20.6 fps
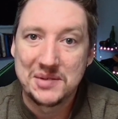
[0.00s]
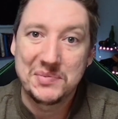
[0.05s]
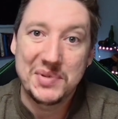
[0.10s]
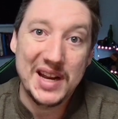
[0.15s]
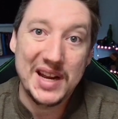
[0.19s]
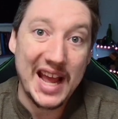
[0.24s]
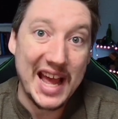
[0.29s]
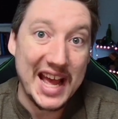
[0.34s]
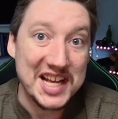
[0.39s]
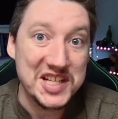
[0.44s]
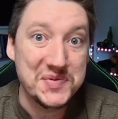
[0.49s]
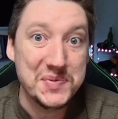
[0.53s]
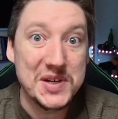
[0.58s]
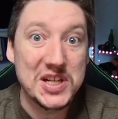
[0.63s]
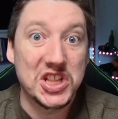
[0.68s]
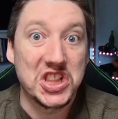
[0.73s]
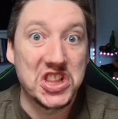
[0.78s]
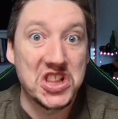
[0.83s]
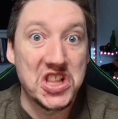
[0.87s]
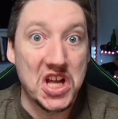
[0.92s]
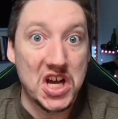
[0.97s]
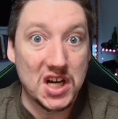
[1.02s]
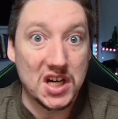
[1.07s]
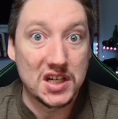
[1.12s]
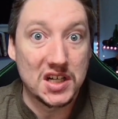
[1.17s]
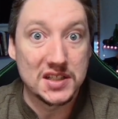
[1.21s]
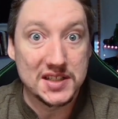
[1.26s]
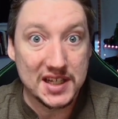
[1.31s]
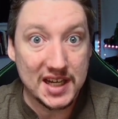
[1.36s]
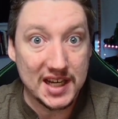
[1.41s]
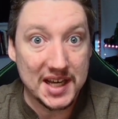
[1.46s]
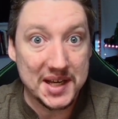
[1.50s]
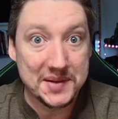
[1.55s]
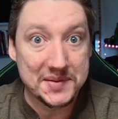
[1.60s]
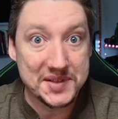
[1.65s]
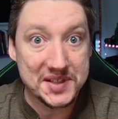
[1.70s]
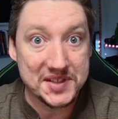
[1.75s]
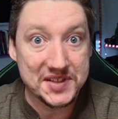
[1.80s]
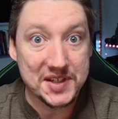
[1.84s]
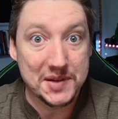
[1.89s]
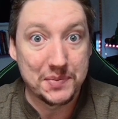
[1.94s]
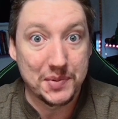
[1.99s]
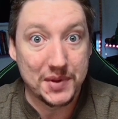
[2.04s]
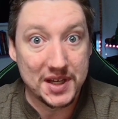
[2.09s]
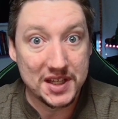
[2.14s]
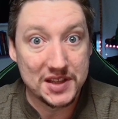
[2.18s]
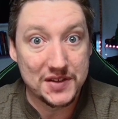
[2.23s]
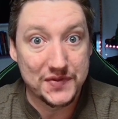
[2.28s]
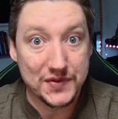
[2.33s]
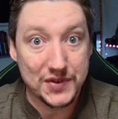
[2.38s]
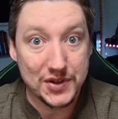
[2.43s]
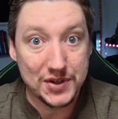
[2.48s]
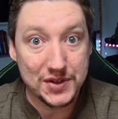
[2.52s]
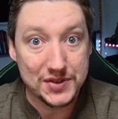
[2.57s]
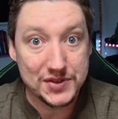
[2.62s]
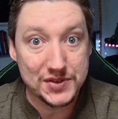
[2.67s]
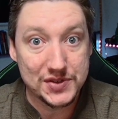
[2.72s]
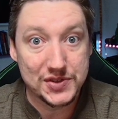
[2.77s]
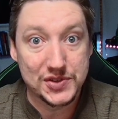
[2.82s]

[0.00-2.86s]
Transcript: But it has been a long time since I played the first,